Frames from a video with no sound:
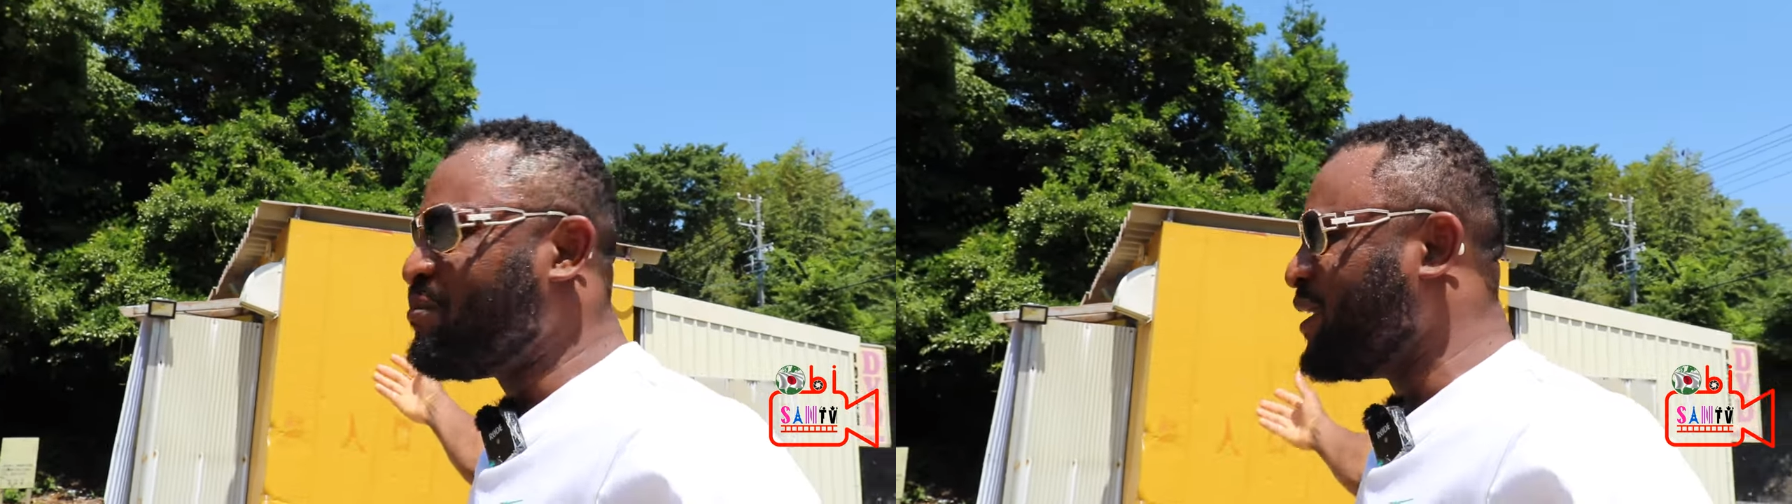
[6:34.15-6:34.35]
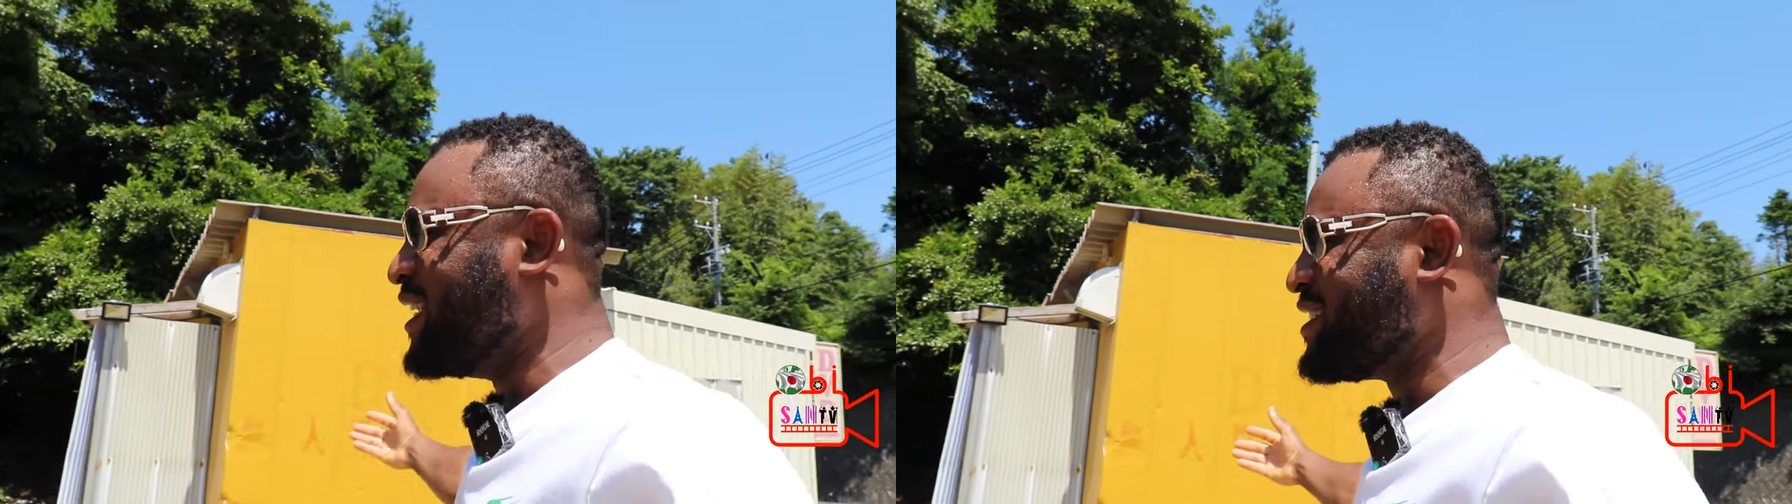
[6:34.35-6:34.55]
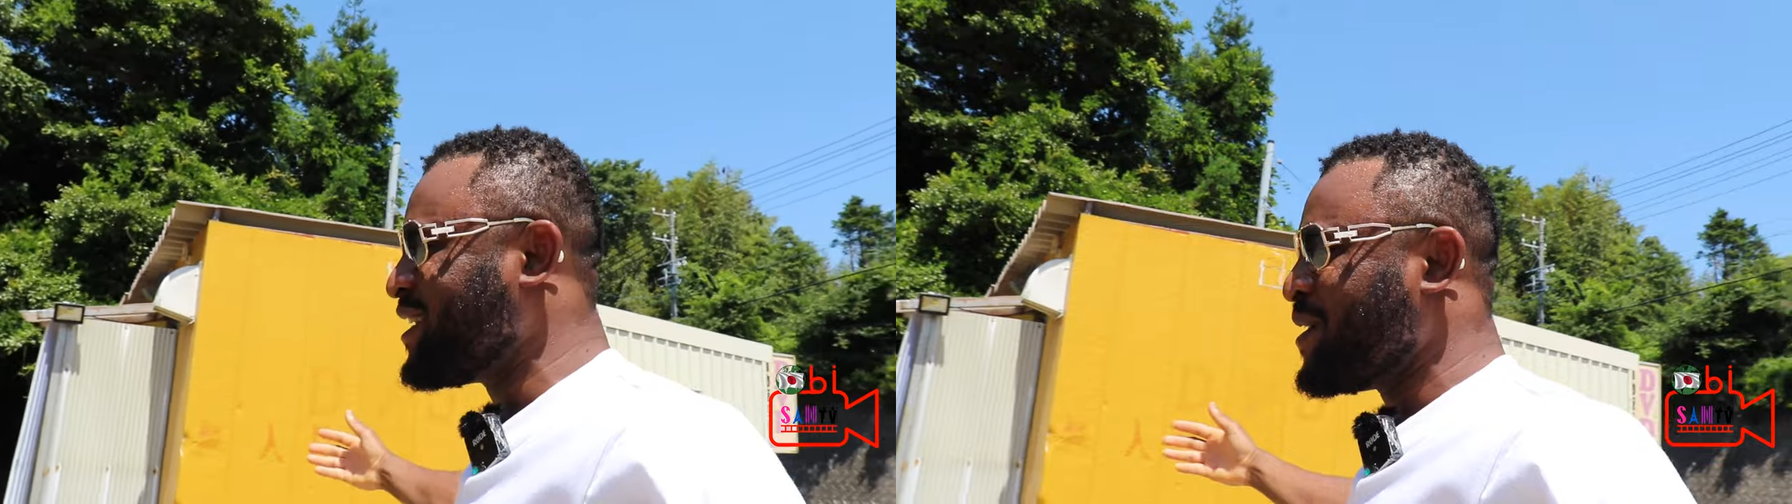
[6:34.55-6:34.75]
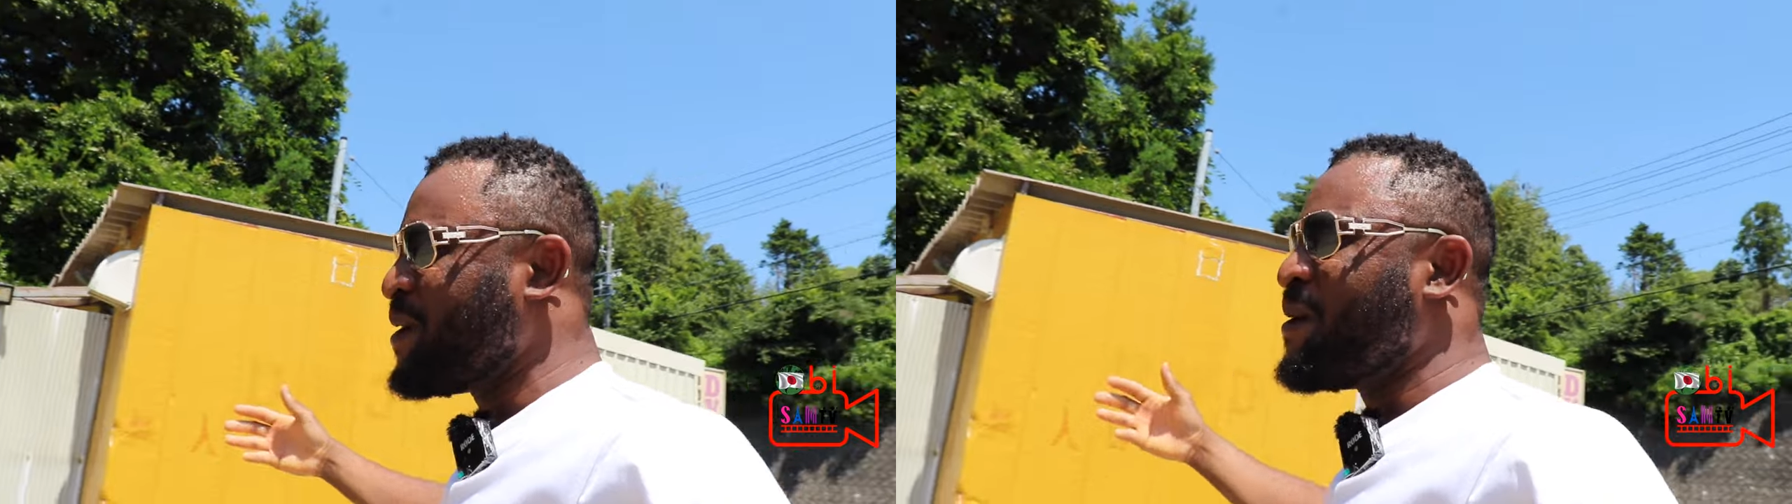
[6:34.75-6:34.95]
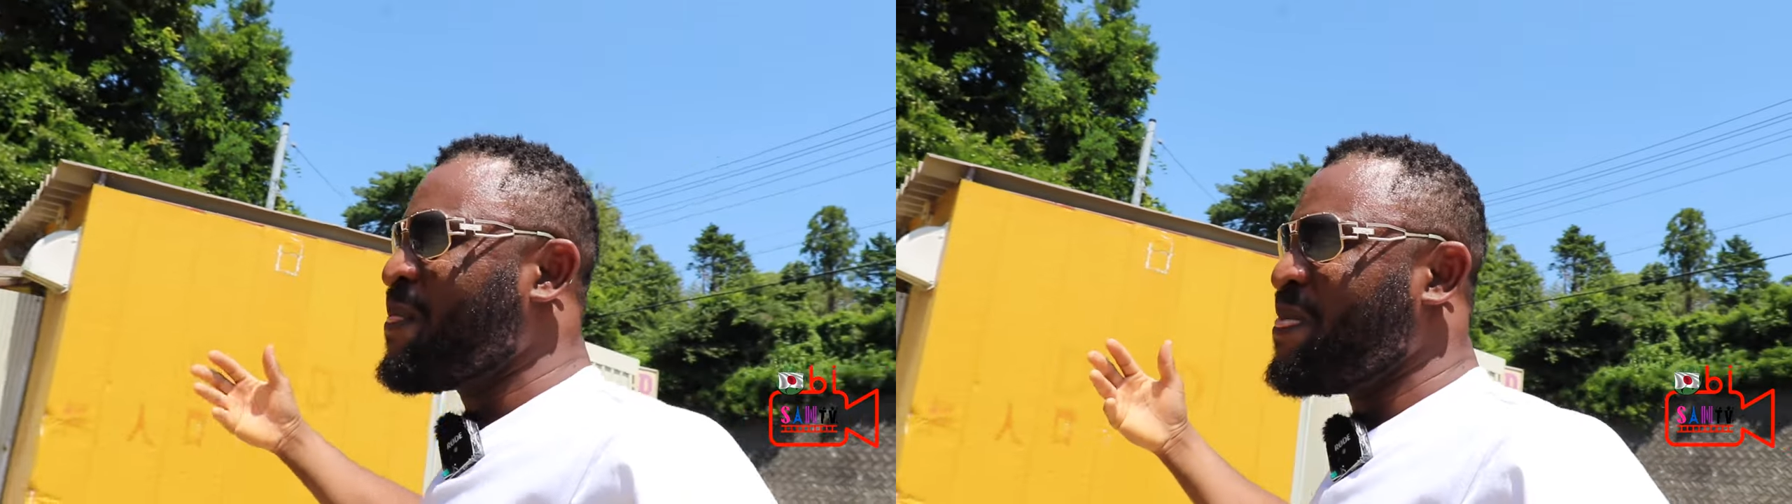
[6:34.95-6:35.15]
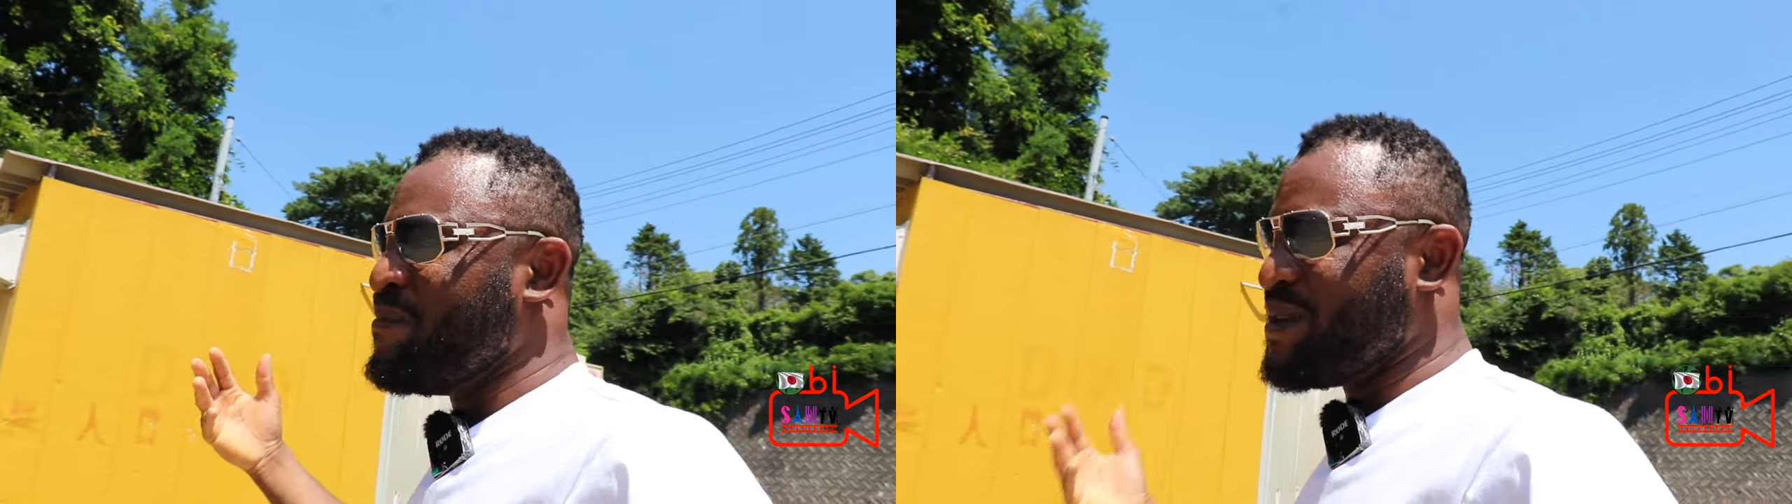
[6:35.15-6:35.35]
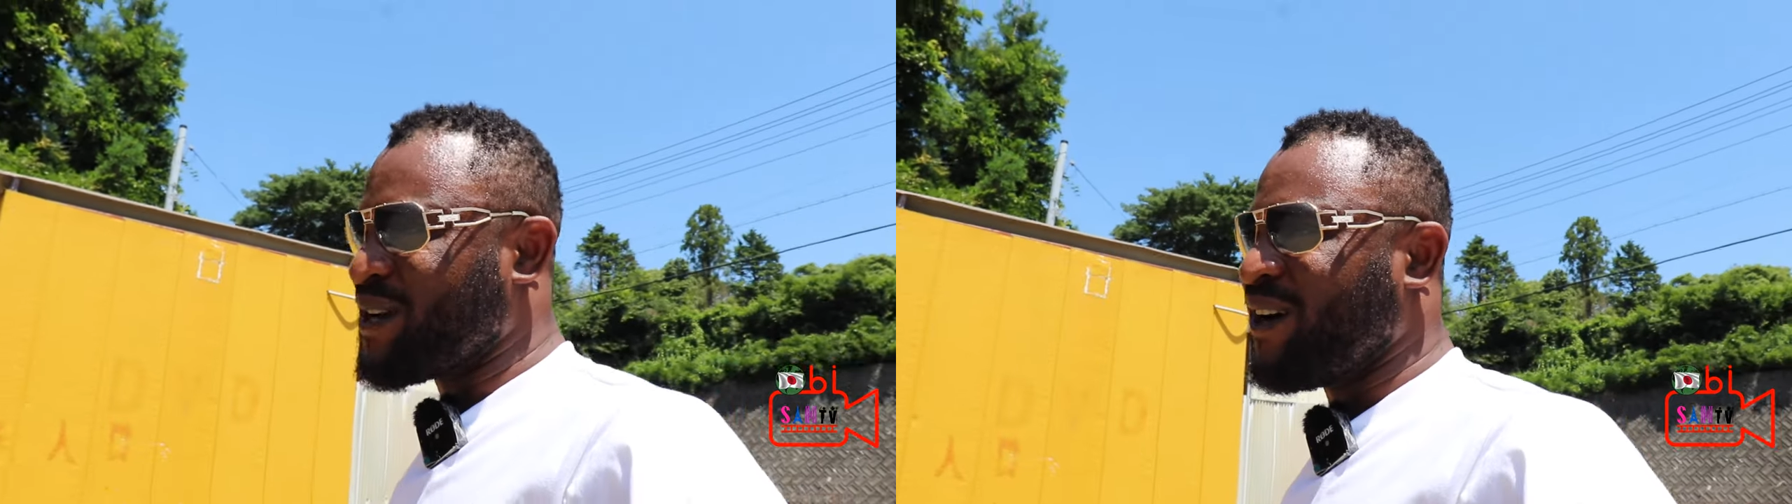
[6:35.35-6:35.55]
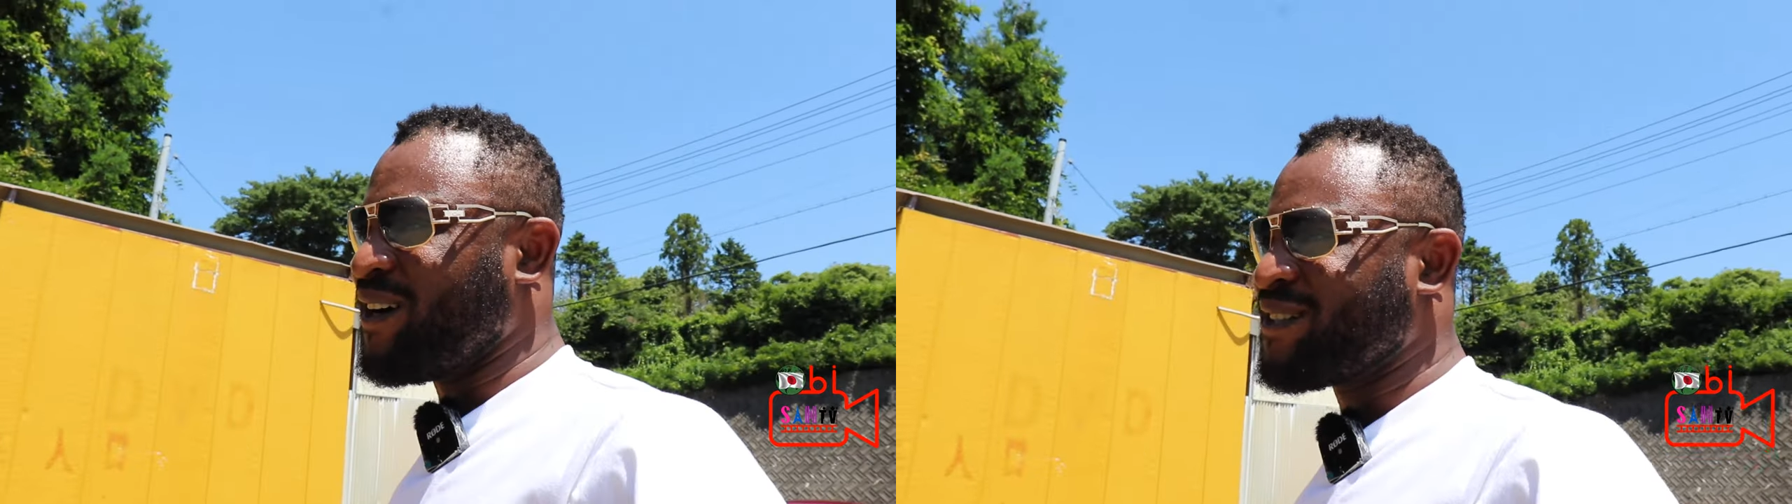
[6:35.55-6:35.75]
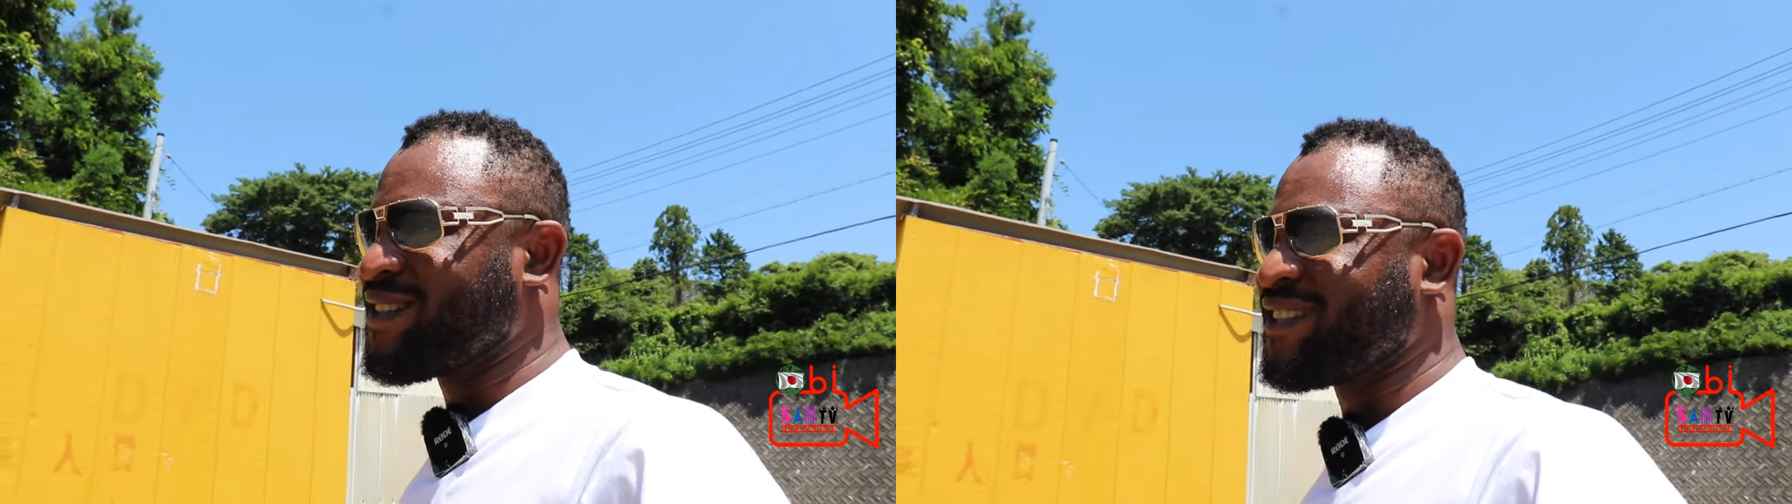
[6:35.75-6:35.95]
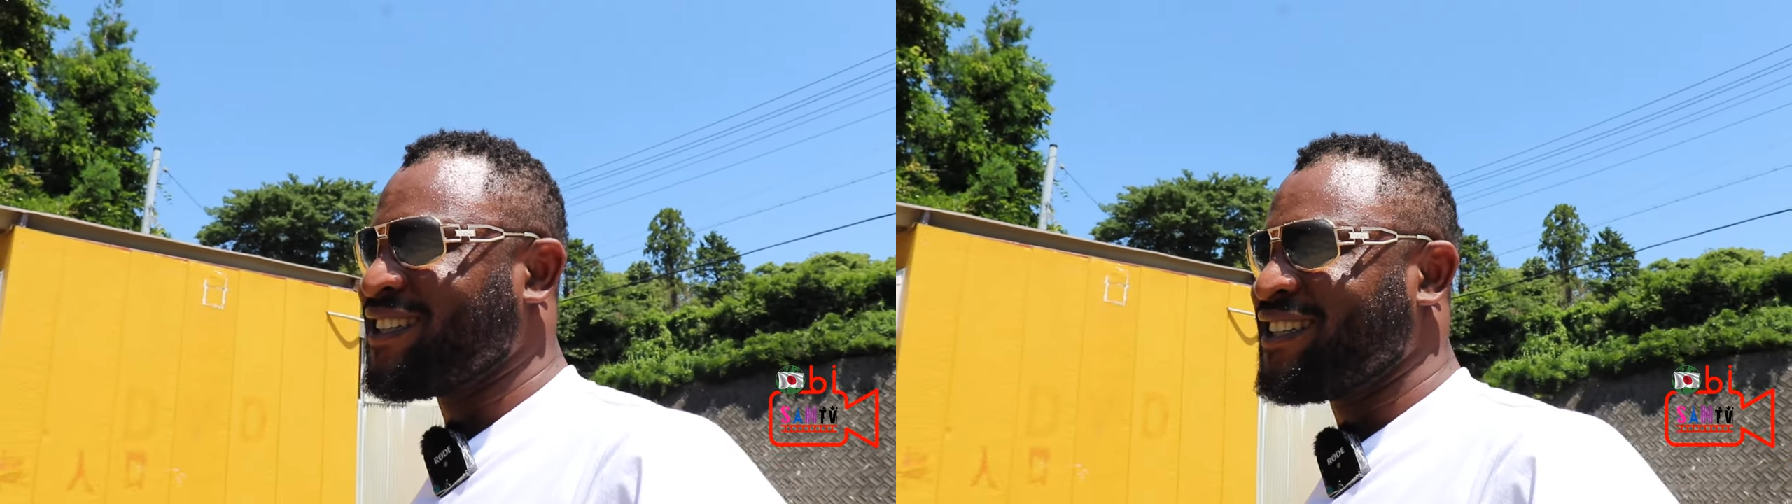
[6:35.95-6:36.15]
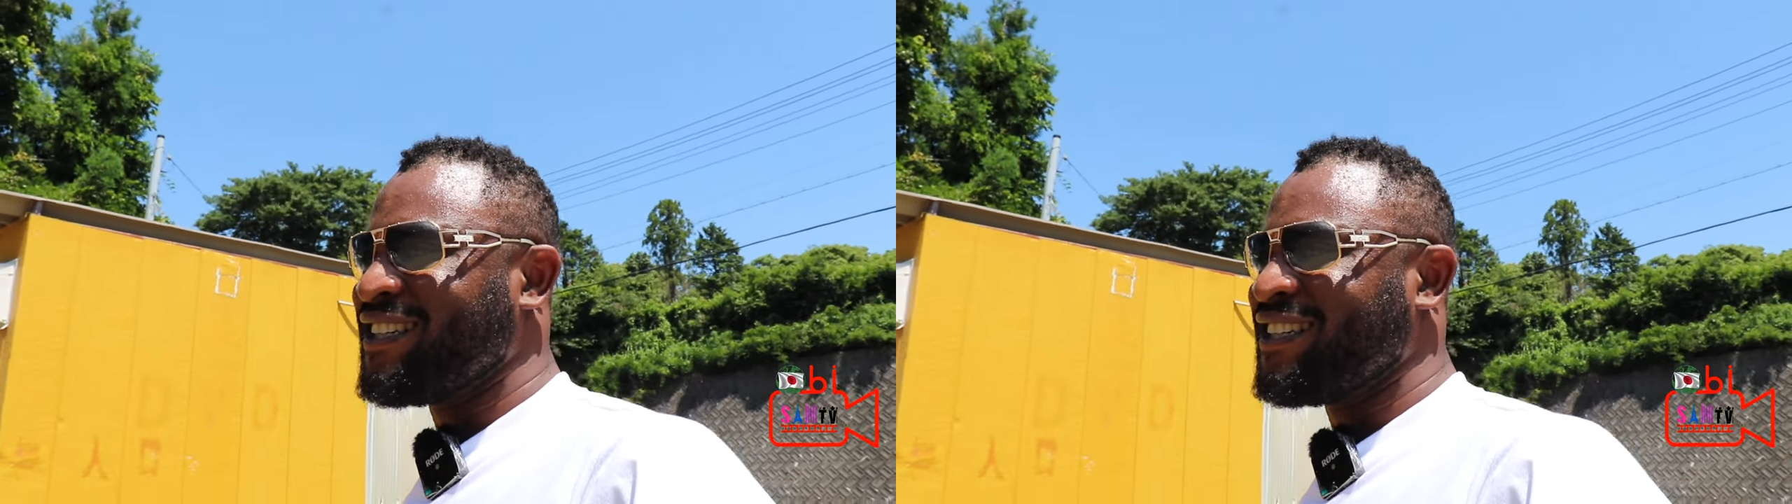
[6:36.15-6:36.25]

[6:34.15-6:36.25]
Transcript: place because